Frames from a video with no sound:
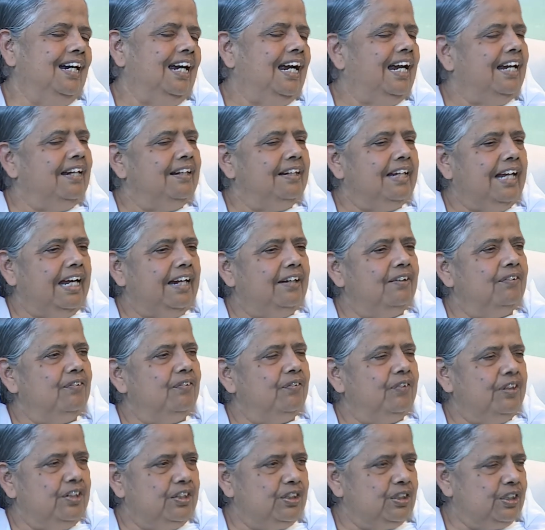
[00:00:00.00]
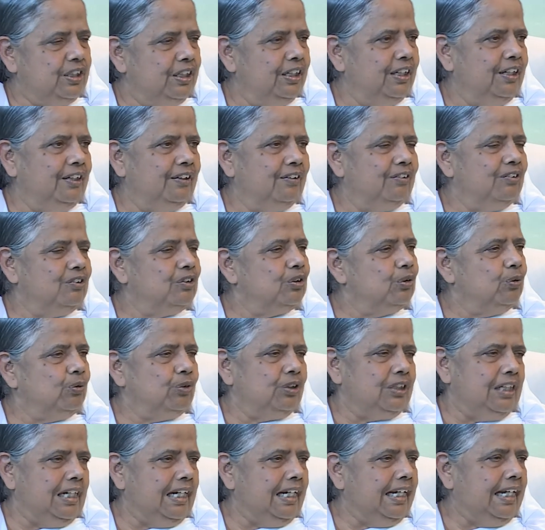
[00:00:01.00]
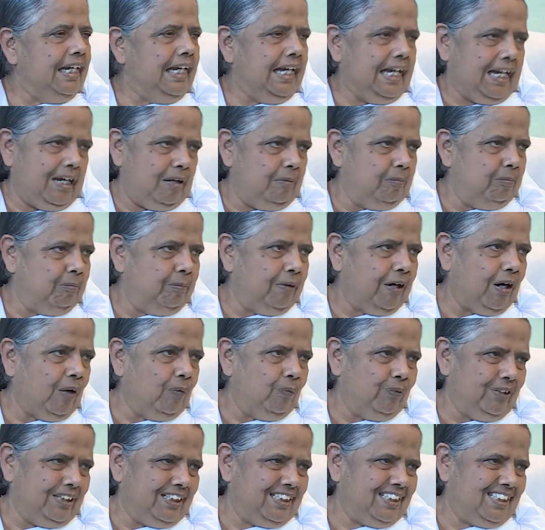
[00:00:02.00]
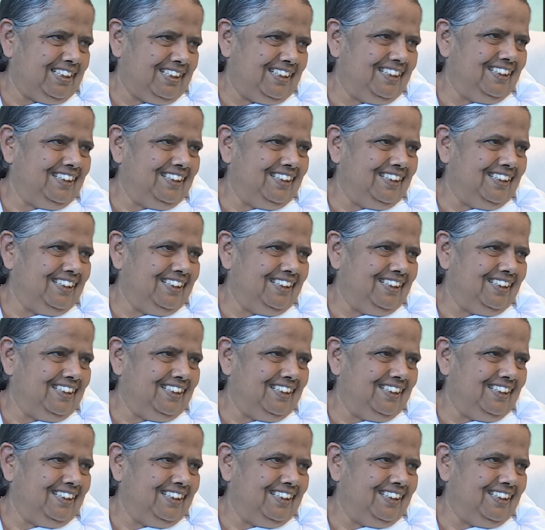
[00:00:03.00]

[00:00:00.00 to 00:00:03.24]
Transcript: and then return totally empowered.